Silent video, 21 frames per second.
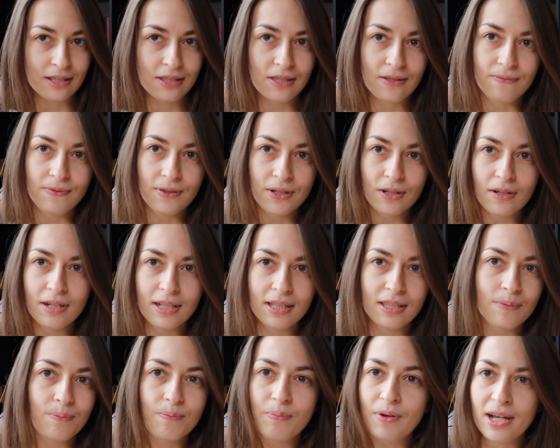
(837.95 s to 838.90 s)
severely
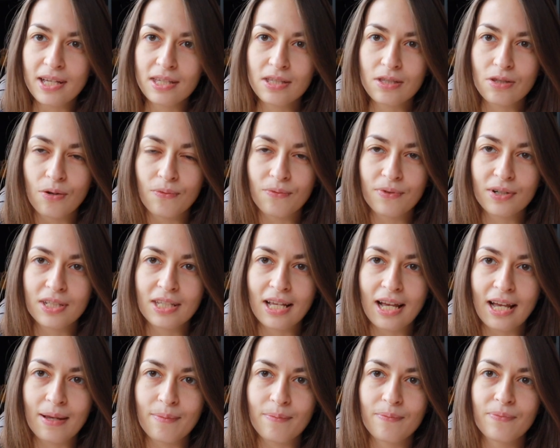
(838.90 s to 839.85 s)
depressed over
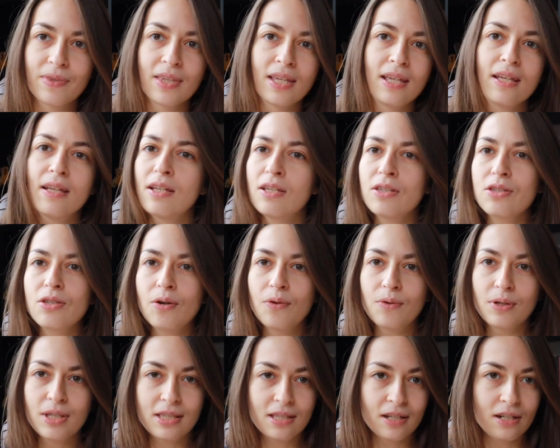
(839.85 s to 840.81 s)
time.
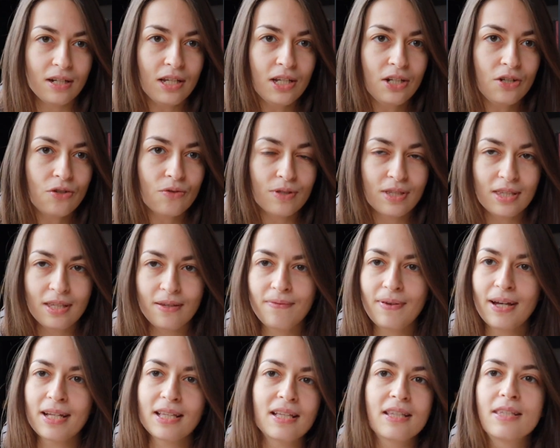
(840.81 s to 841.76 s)
So it's an interesting
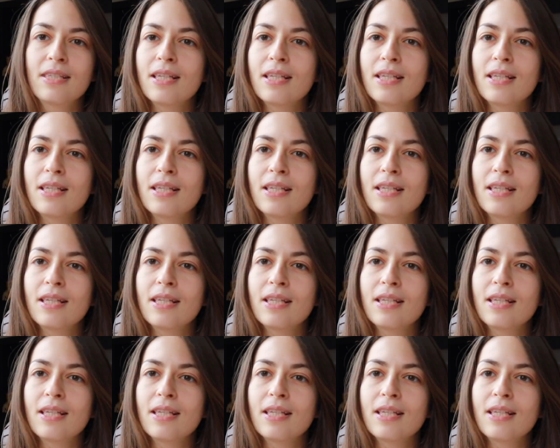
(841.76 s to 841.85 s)
fact that